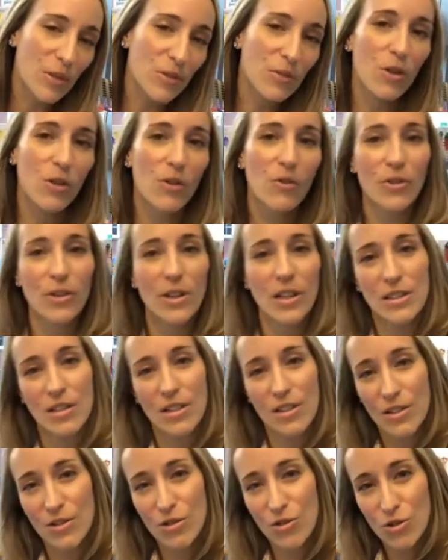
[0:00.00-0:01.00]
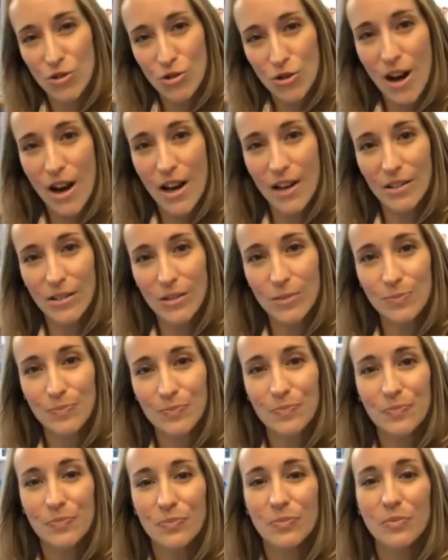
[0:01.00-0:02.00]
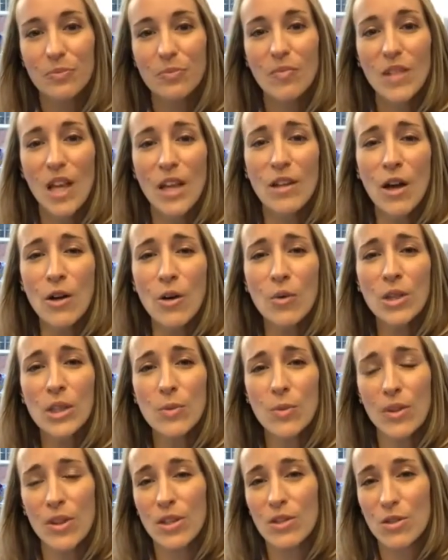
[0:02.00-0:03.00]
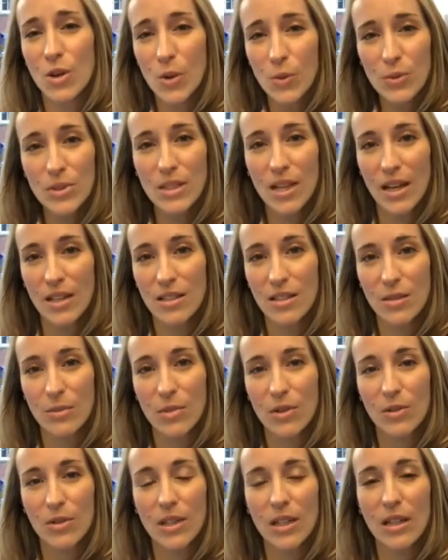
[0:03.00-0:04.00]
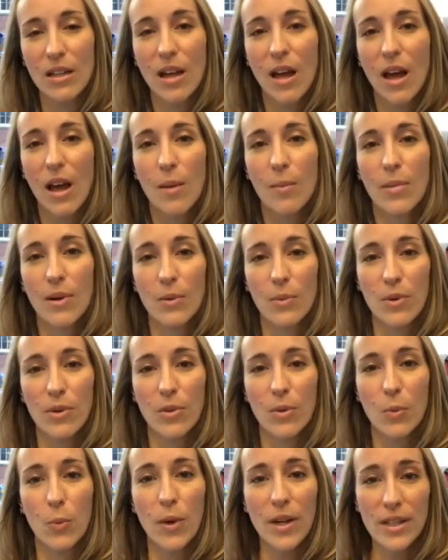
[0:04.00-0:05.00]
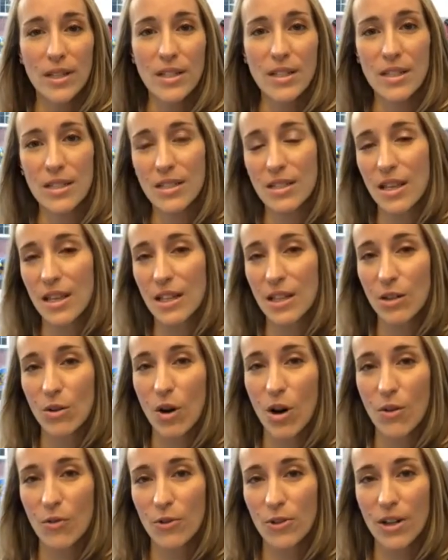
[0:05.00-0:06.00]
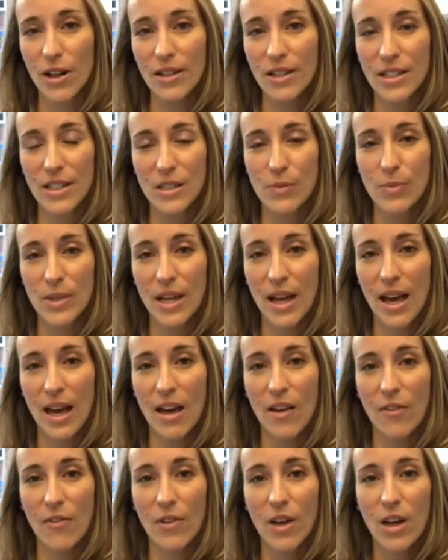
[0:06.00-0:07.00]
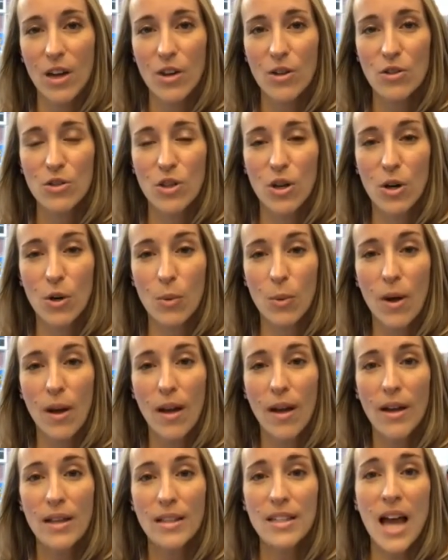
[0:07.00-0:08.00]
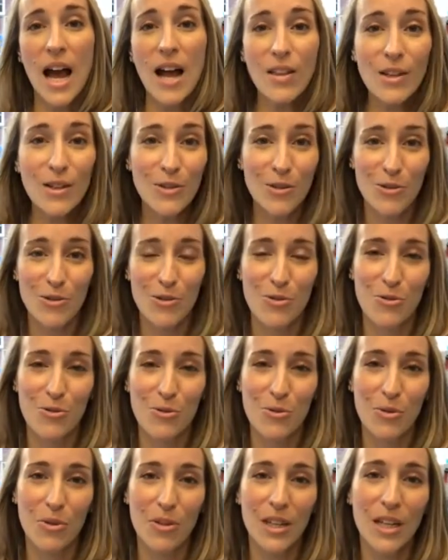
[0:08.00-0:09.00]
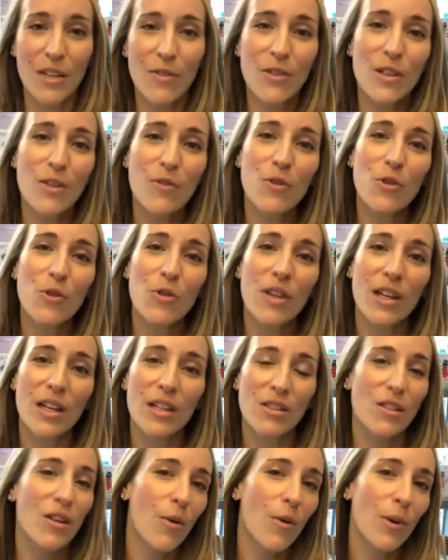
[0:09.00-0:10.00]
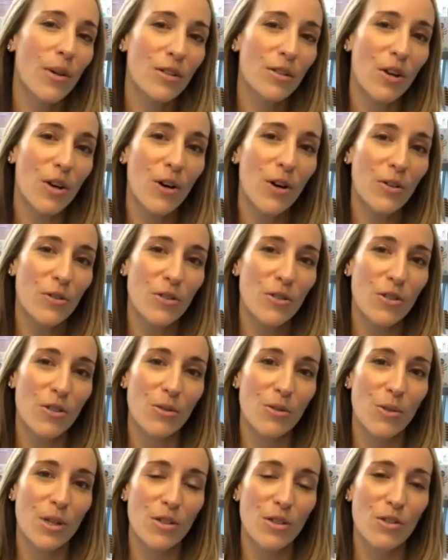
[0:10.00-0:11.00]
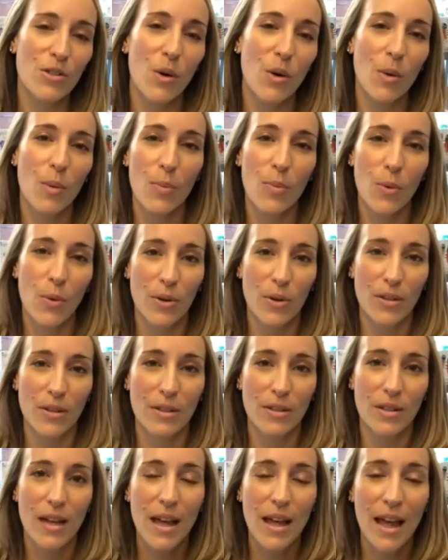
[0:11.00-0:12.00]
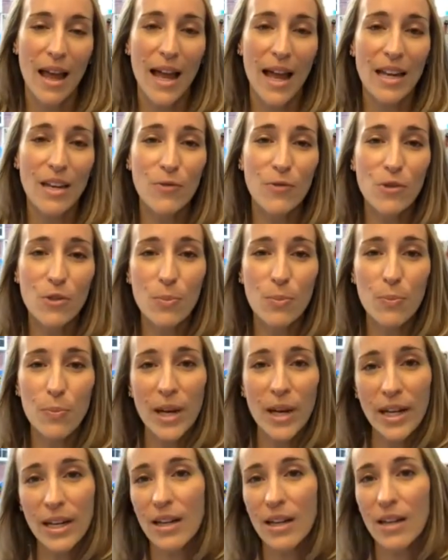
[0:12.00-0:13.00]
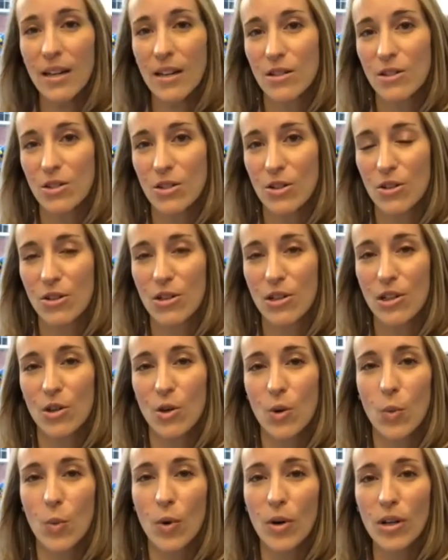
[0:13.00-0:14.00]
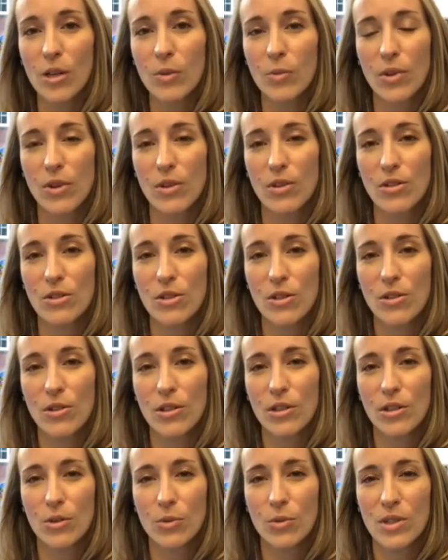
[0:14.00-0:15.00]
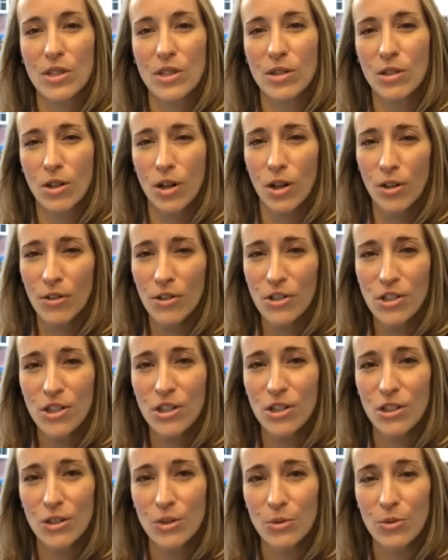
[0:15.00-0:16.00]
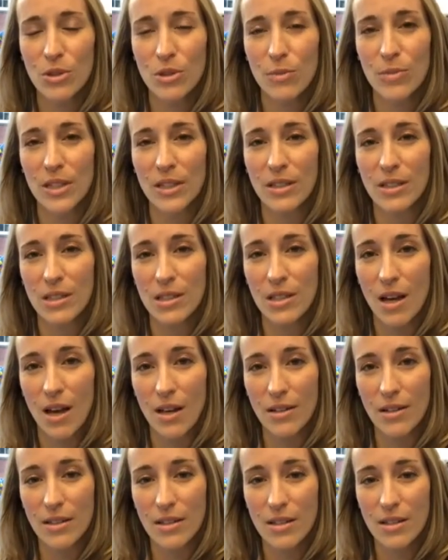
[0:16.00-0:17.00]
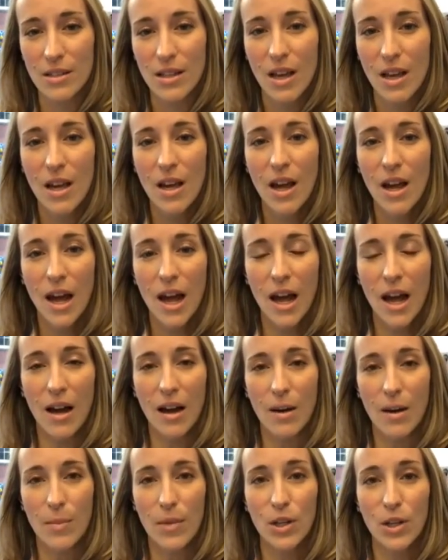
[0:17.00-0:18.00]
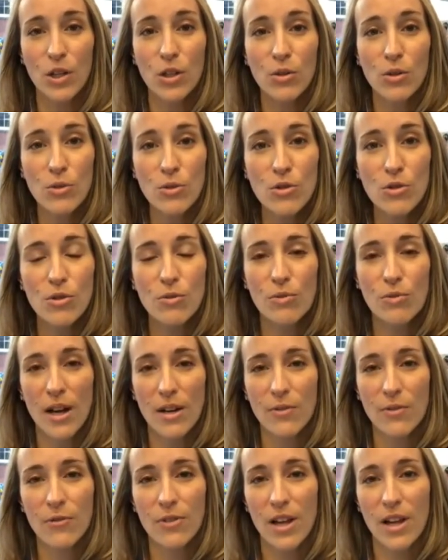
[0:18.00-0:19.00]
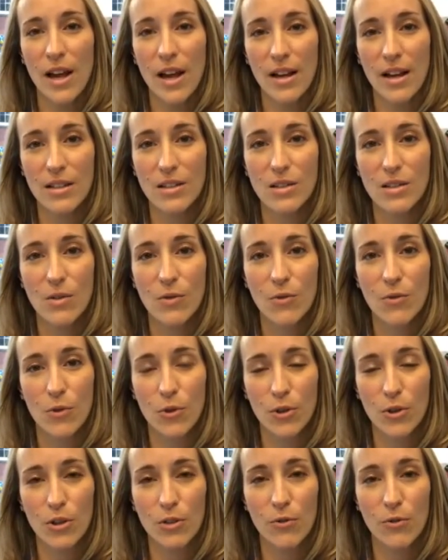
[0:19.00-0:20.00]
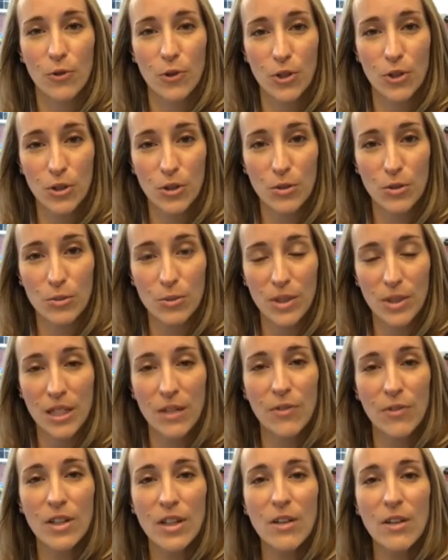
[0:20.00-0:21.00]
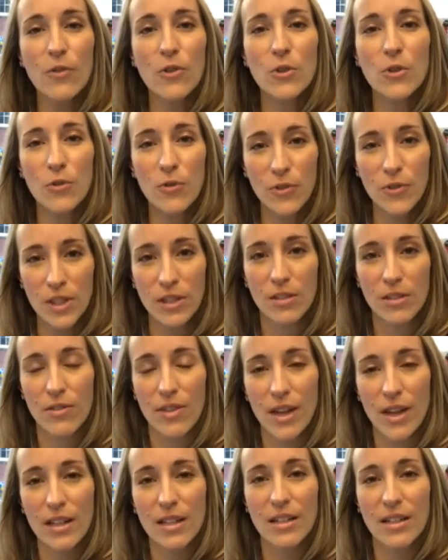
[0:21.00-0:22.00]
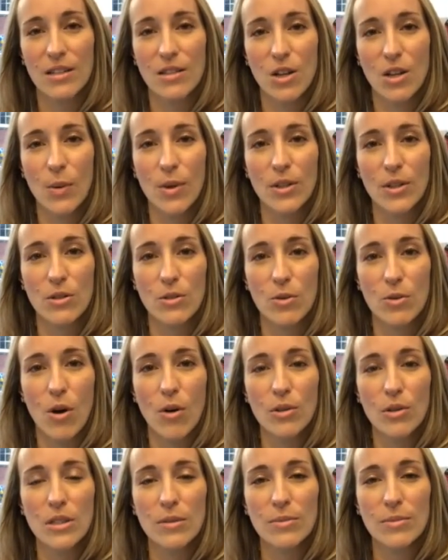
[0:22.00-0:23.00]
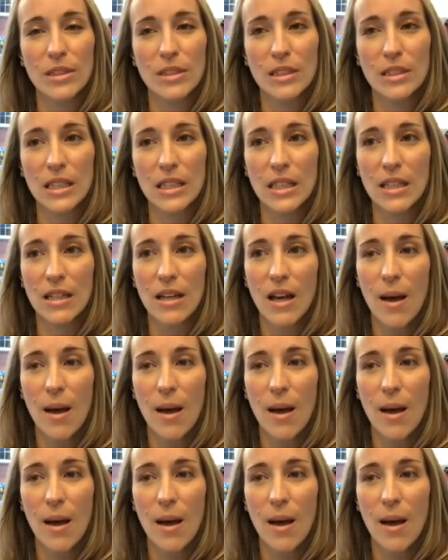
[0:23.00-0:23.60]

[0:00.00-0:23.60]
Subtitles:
over into this trial, not only with his own testimony, but with the witnesses that he offered on his behalf. So telling the truth, even if you think it's going to hurt you, is so important. And if you're picking an attorney or working with an attorney who is encouraging you to be dishonest, huge red flags for you, even if you feel that it is going to ultimately